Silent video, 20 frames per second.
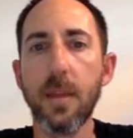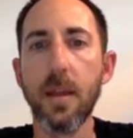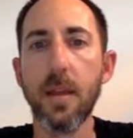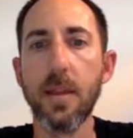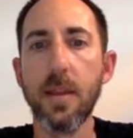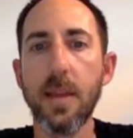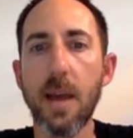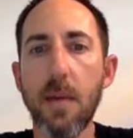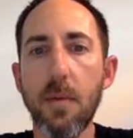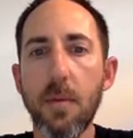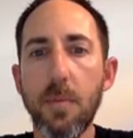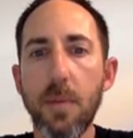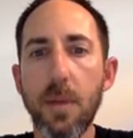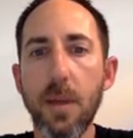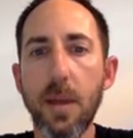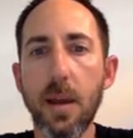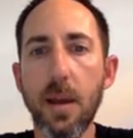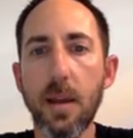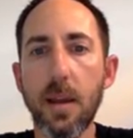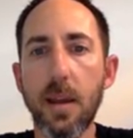that would
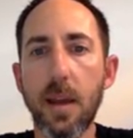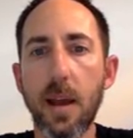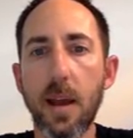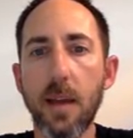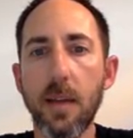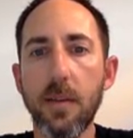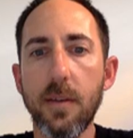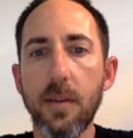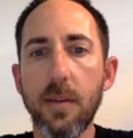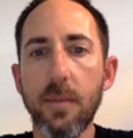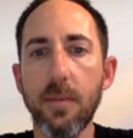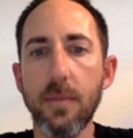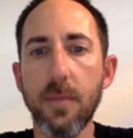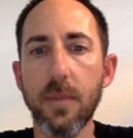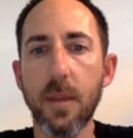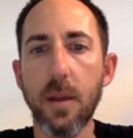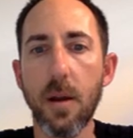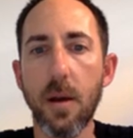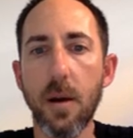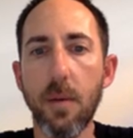be a case
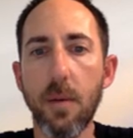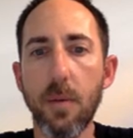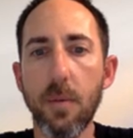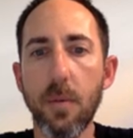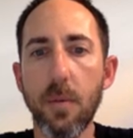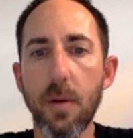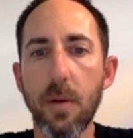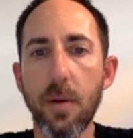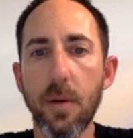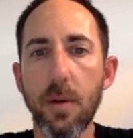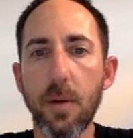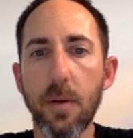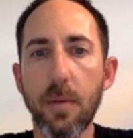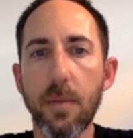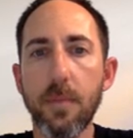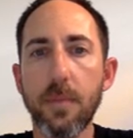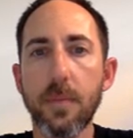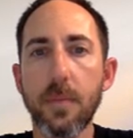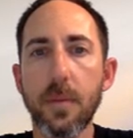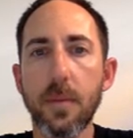that I would want to
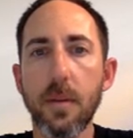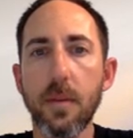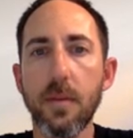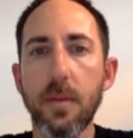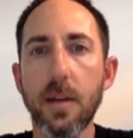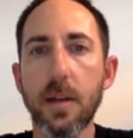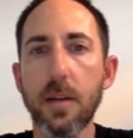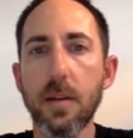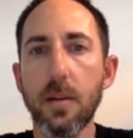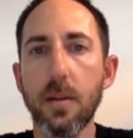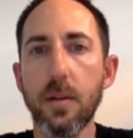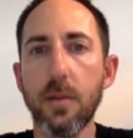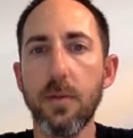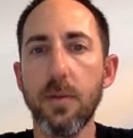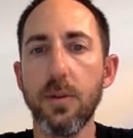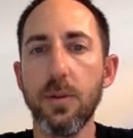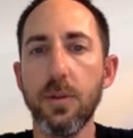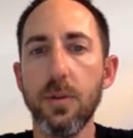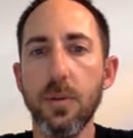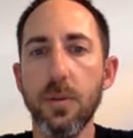start to look for
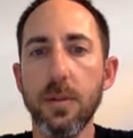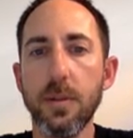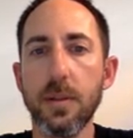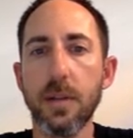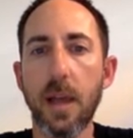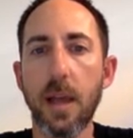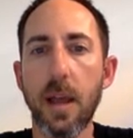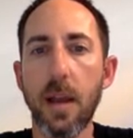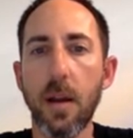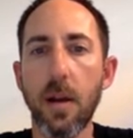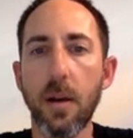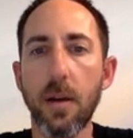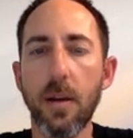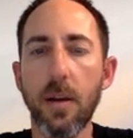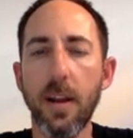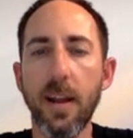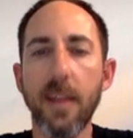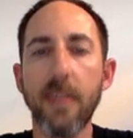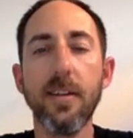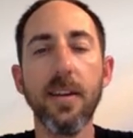shorts. And I could
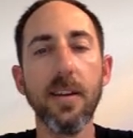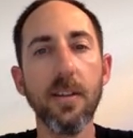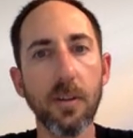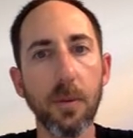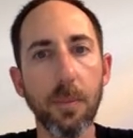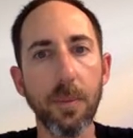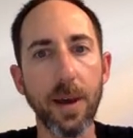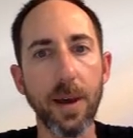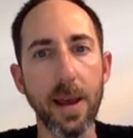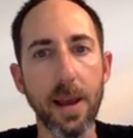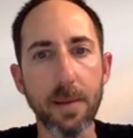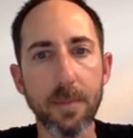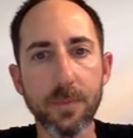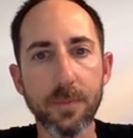anticipate